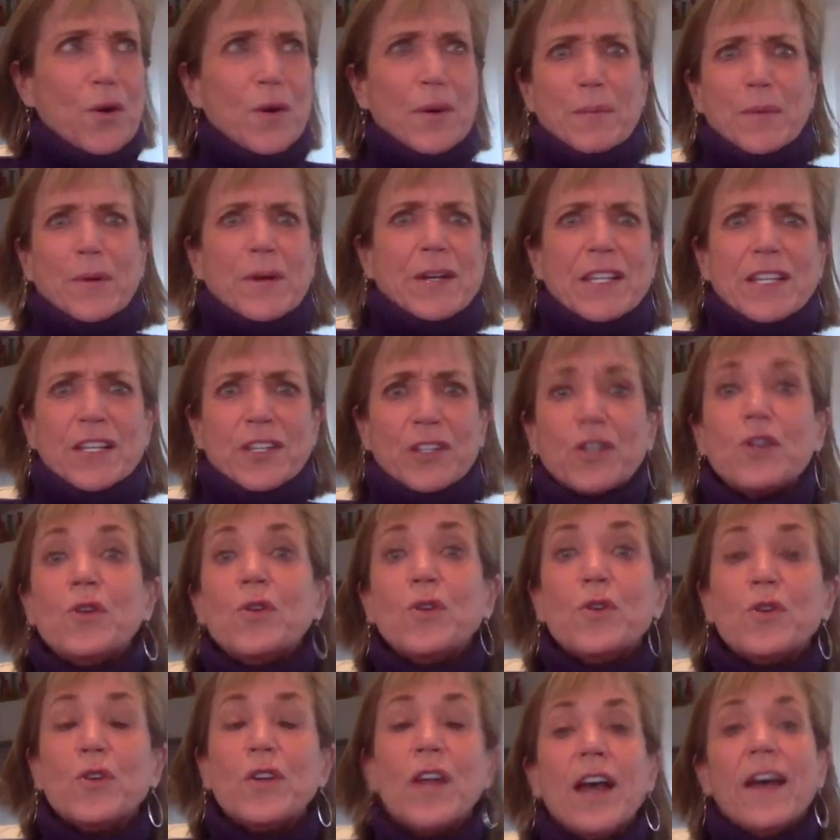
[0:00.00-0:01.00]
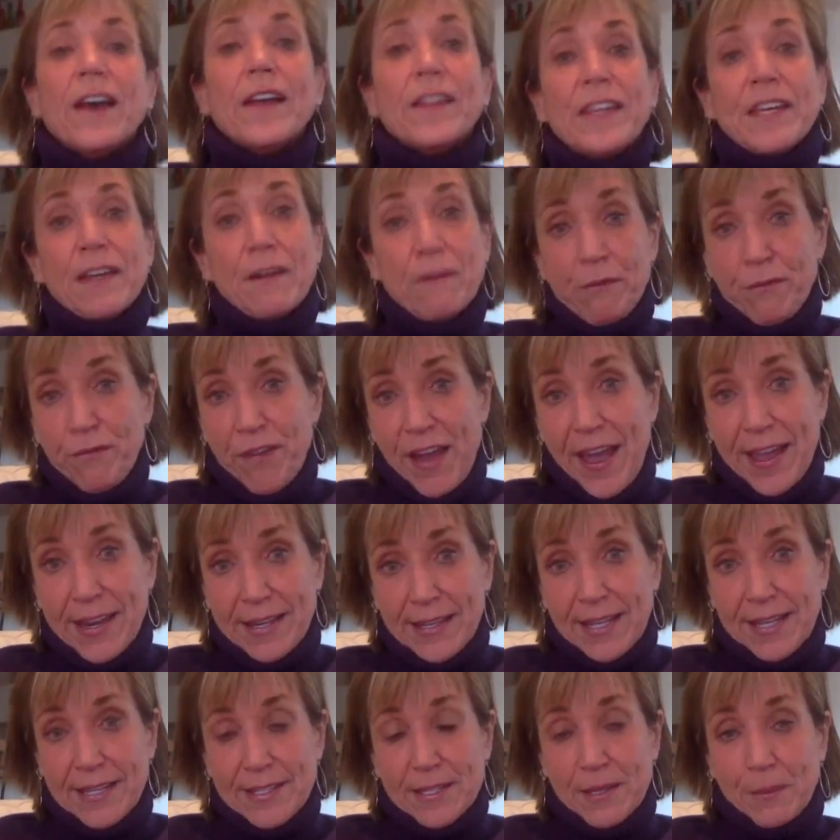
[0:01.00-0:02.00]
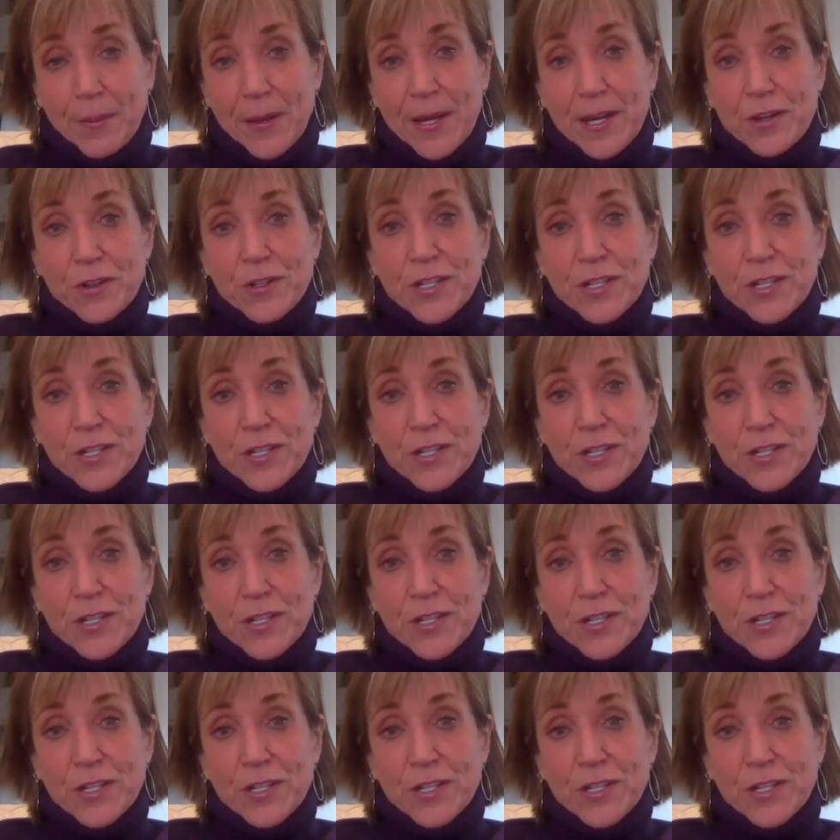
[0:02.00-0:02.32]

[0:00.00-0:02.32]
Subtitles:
And pretty soon the event is a bigger